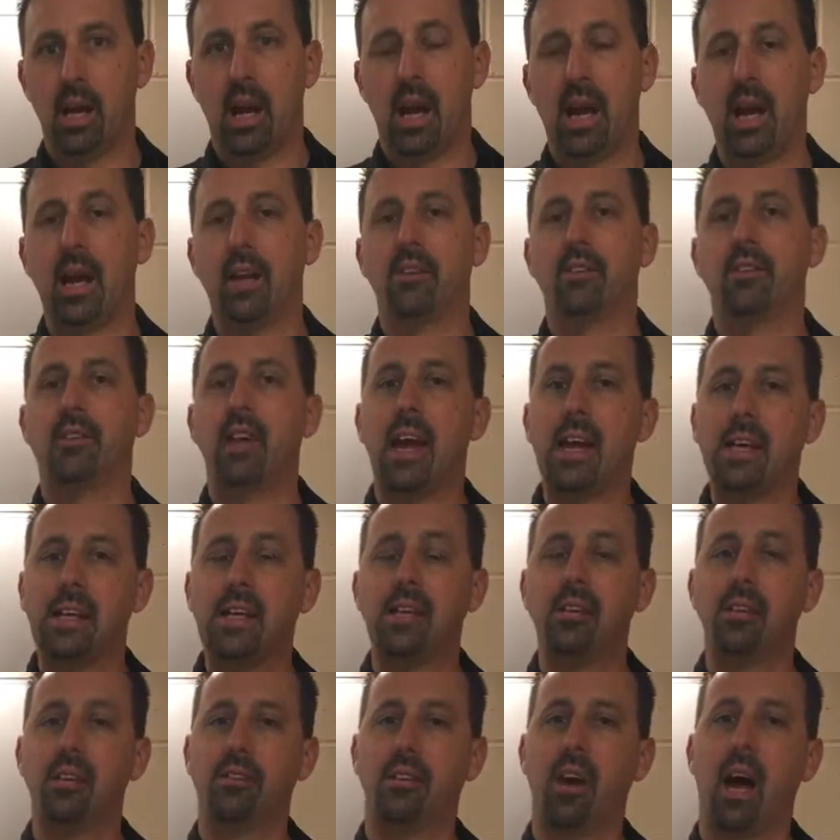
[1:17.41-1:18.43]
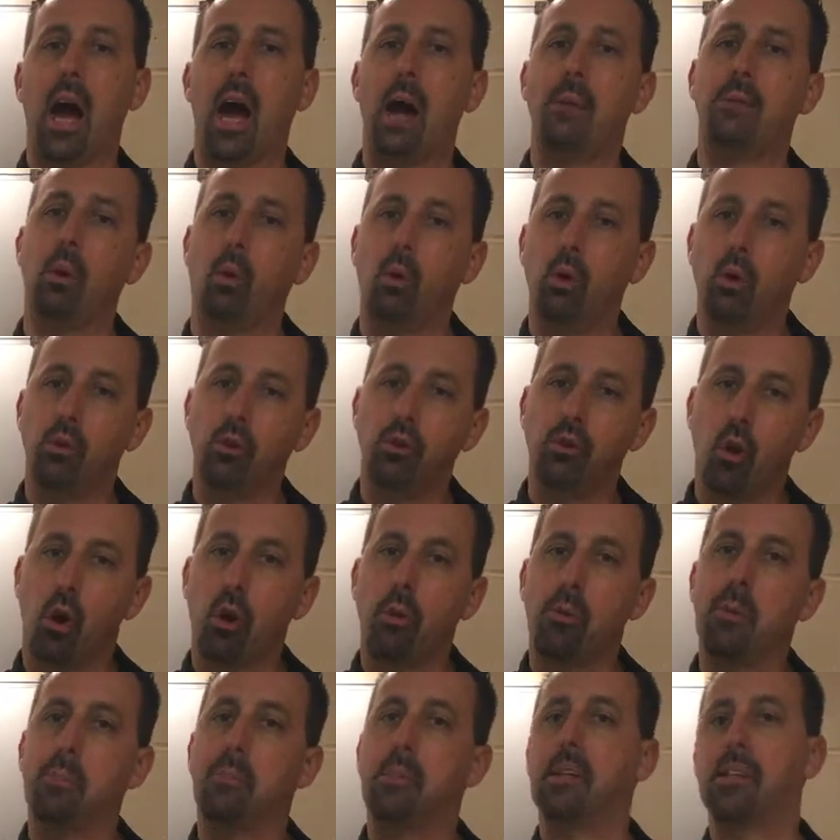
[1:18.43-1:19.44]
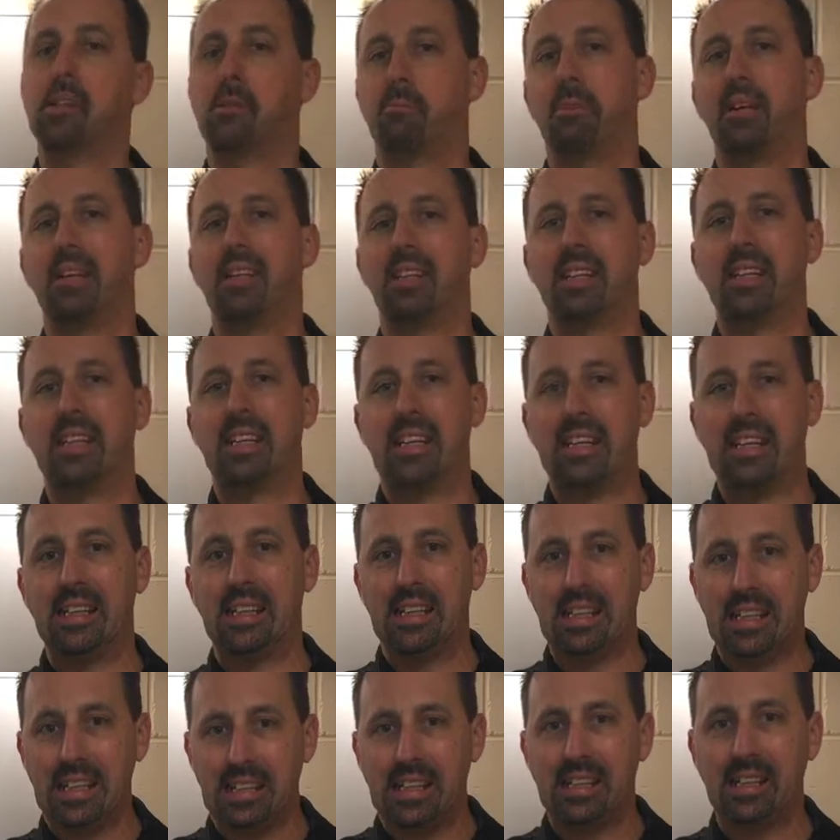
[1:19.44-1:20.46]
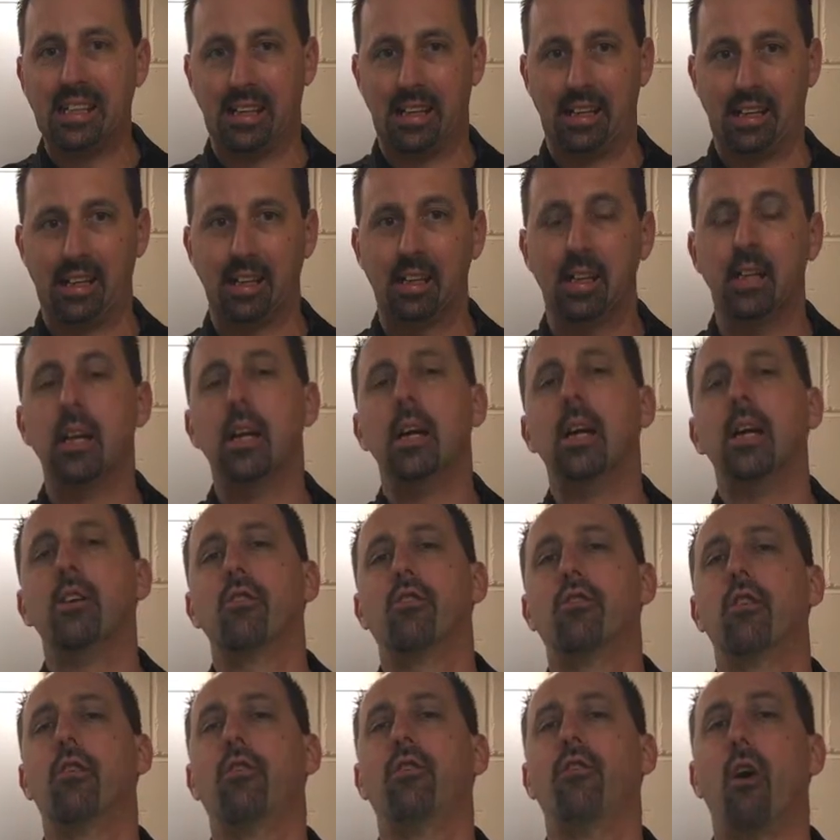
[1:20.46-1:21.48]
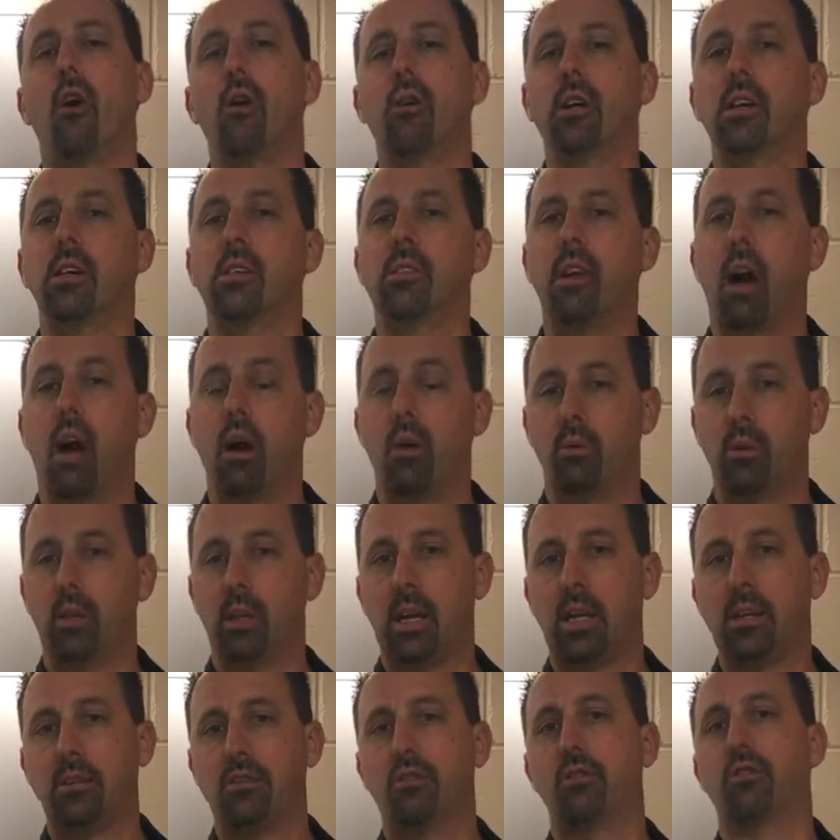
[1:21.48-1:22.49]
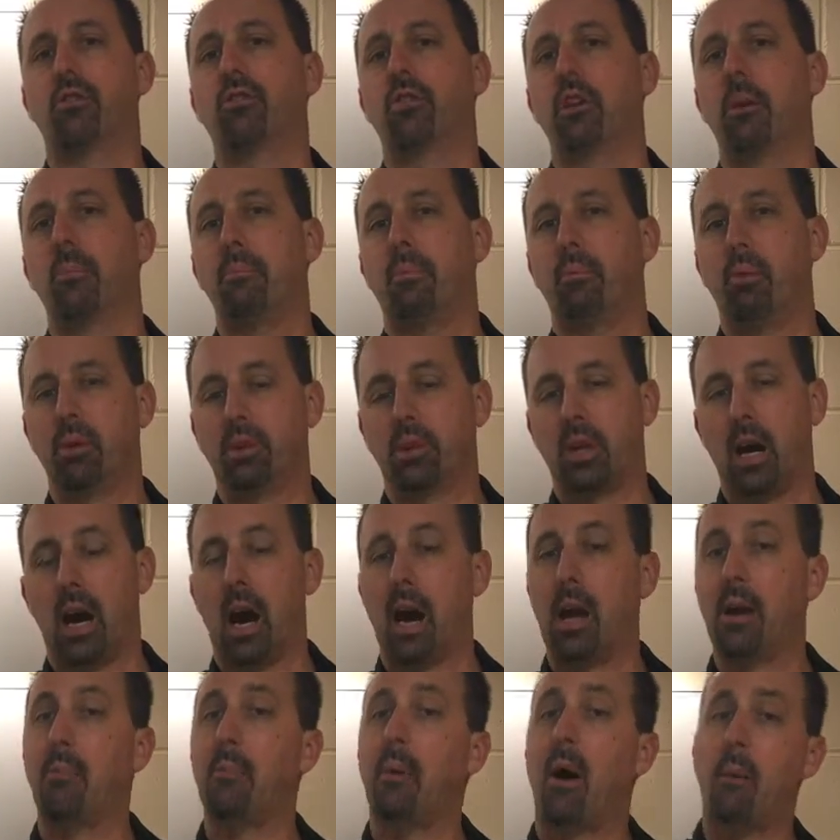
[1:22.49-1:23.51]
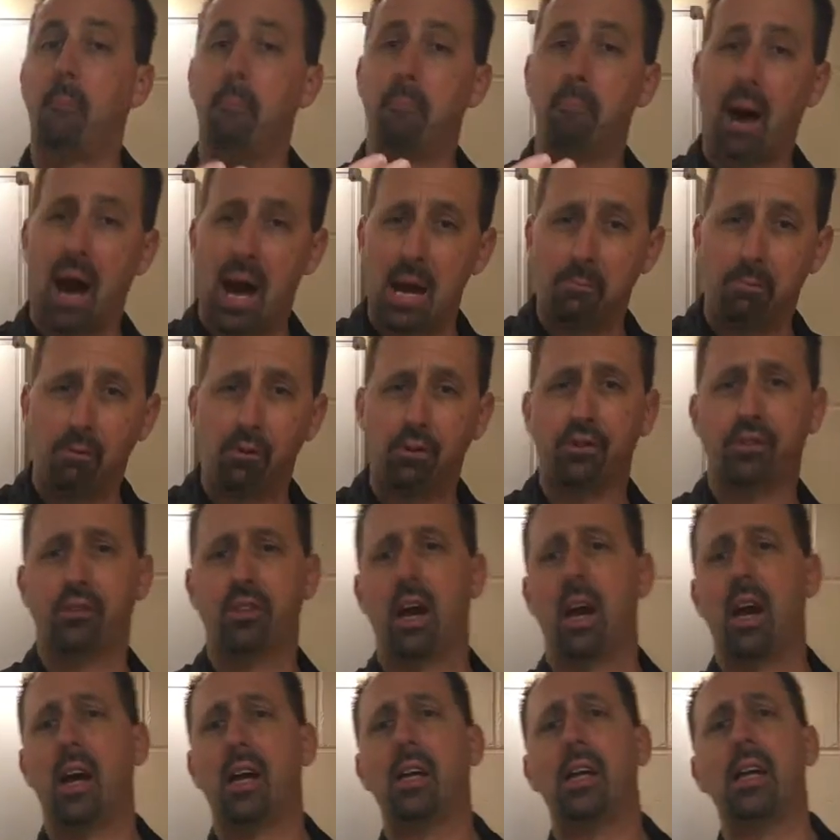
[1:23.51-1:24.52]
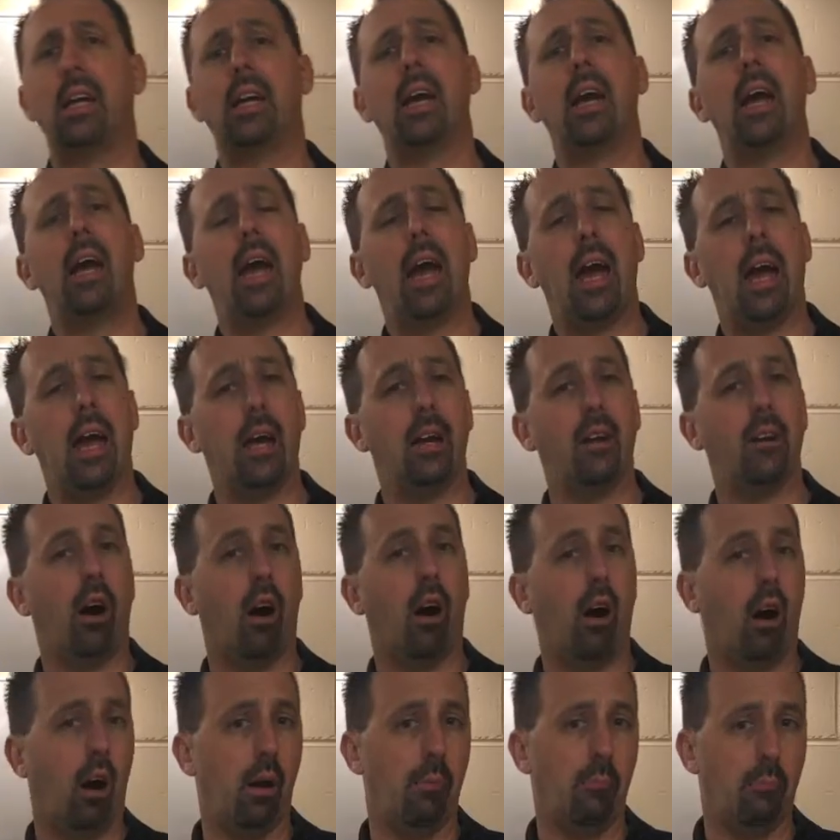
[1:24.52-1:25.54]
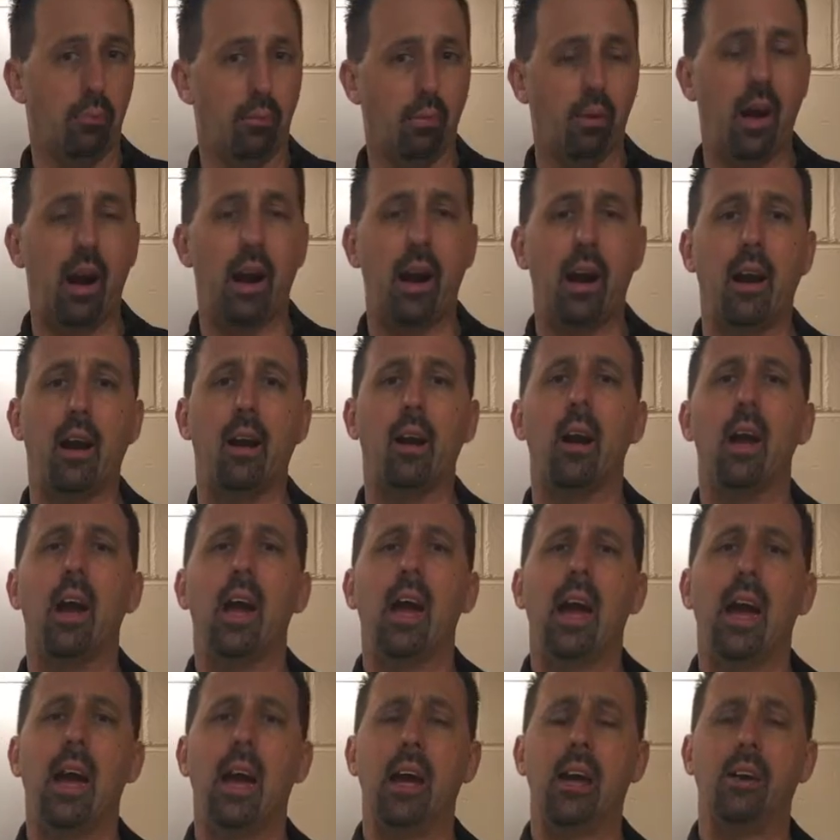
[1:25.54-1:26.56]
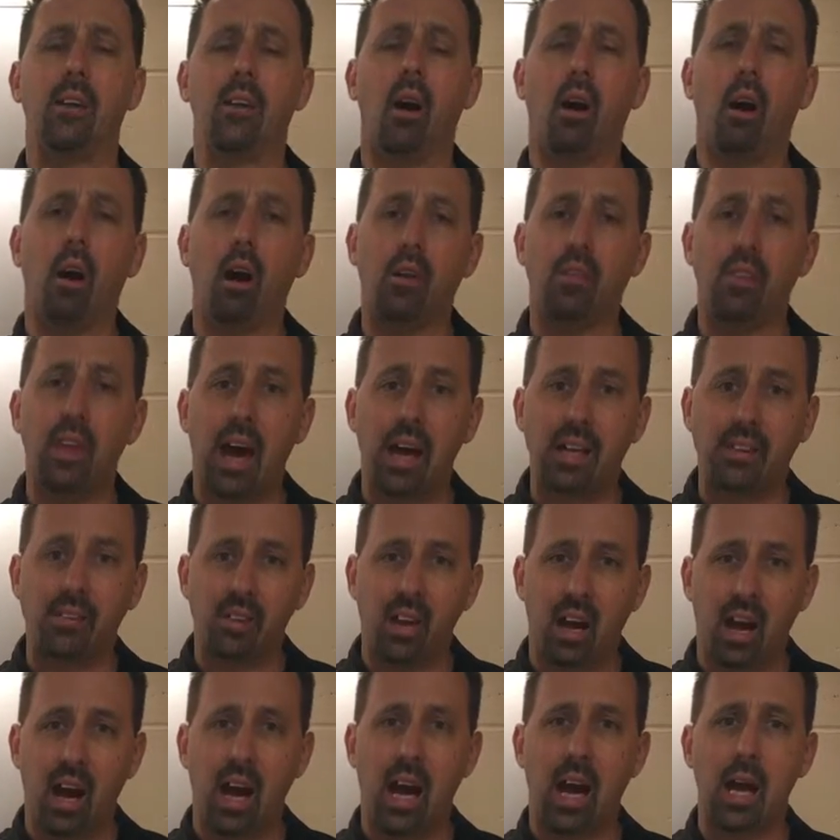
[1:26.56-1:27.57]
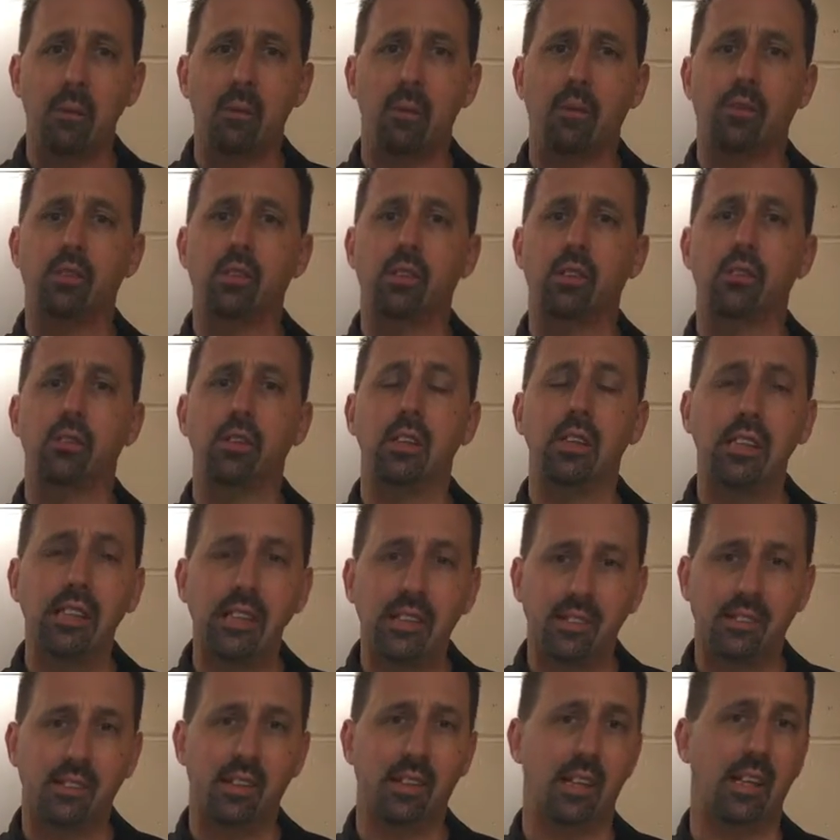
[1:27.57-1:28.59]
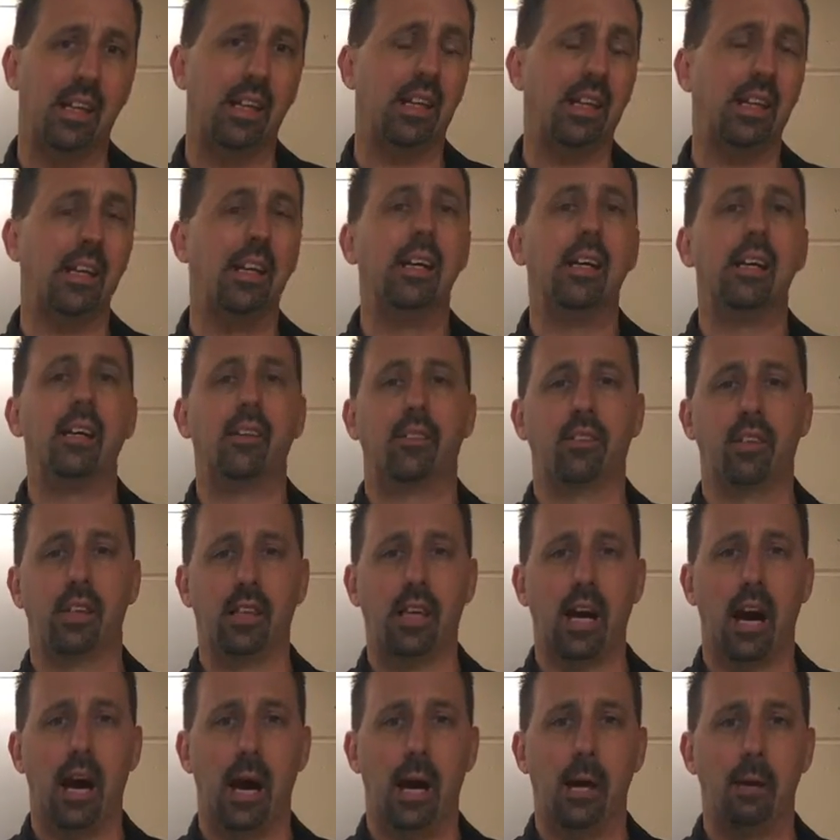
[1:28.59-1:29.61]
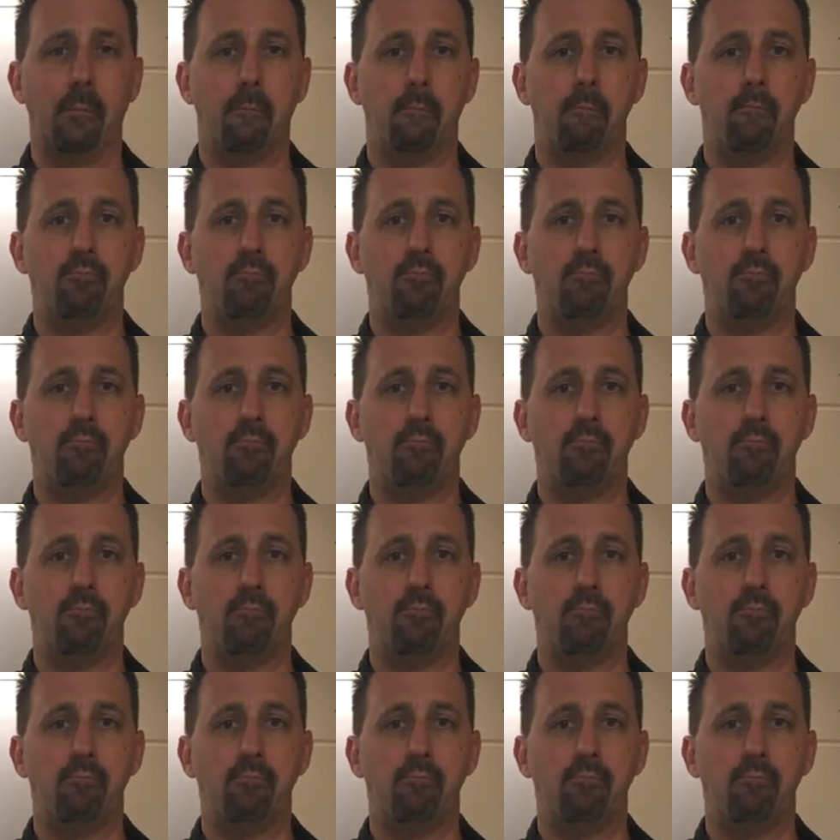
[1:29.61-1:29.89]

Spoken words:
and taking the time that we would normally be spending in eating to focus our relationship with God upon Bible study and on prayer and on that time of just listening to God.